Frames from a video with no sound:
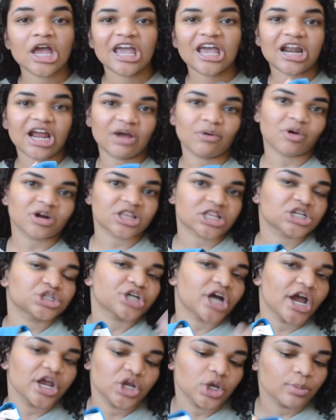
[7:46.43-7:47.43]
And I wanted to
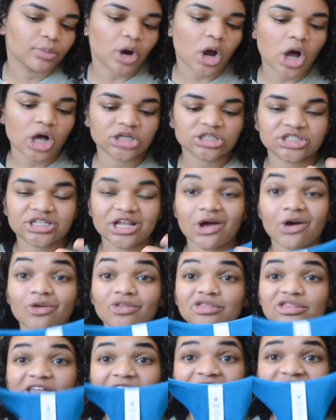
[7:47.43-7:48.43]
try a new bra, so
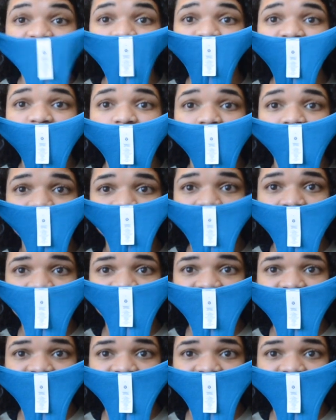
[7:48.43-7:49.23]
that's the reason why I got